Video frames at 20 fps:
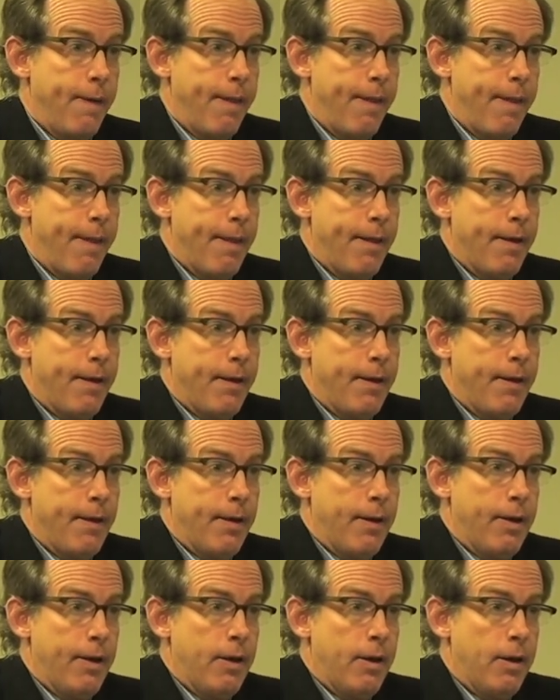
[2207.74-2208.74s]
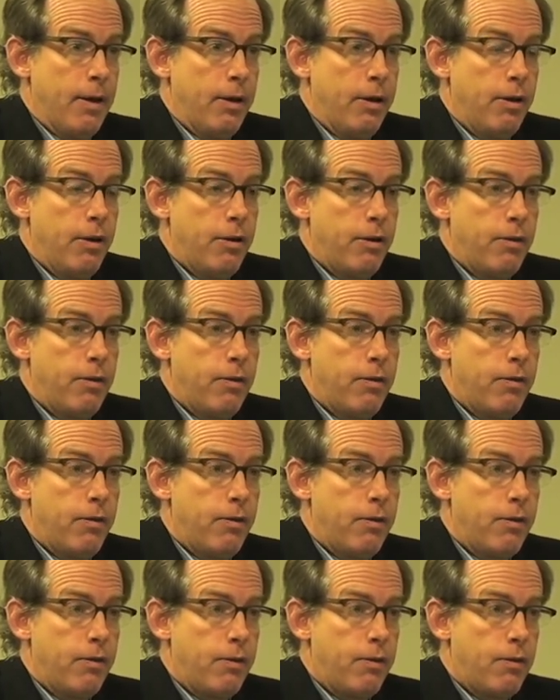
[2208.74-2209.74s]

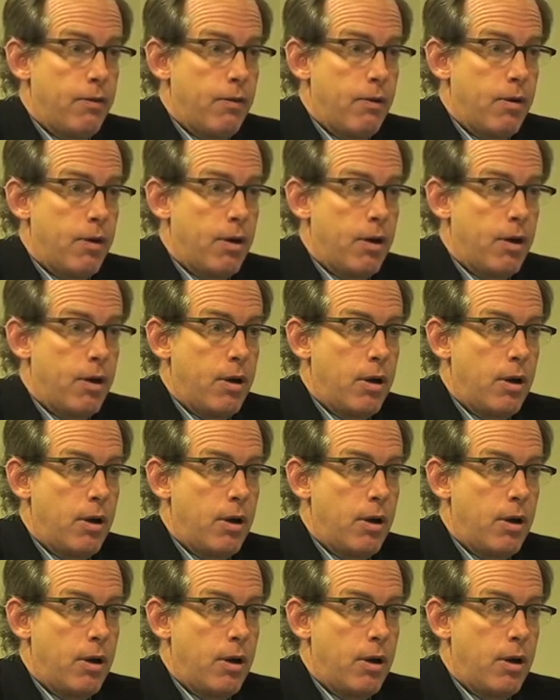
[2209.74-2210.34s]
No one is speaking in this clip.